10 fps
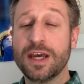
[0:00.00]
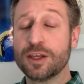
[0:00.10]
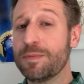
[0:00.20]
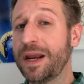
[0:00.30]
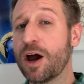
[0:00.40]

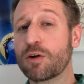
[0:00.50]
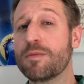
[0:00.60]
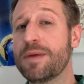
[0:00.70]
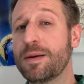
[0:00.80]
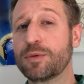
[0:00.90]
you may not
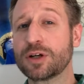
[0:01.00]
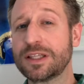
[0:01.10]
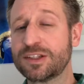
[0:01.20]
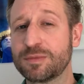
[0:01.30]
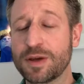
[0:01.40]
remember
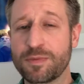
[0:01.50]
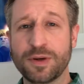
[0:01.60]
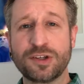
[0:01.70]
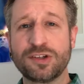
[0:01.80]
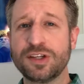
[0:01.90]
Elizabeth,
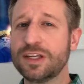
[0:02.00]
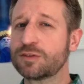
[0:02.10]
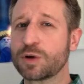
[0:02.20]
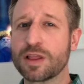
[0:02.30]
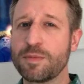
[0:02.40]
but she is
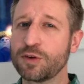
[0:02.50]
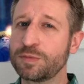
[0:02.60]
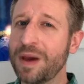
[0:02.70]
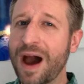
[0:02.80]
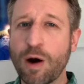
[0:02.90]
one of the
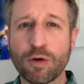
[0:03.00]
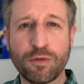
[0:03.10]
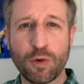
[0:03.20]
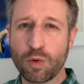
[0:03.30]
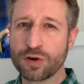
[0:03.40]
most
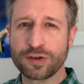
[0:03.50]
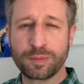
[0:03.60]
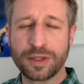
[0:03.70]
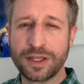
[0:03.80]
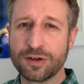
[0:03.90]
powerful
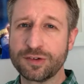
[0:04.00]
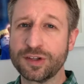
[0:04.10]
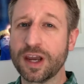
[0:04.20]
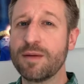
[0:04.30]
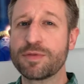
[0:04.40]
worship leaders
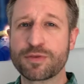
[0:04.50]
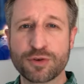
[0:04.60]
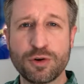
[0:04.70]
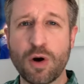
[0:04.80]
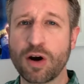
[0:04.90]
to come
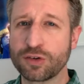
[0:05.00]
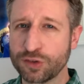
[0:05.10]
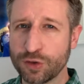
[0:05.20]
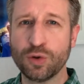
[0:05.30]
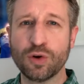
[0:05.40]
through our
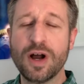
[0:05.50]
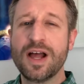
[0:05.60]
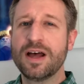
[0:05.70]
school.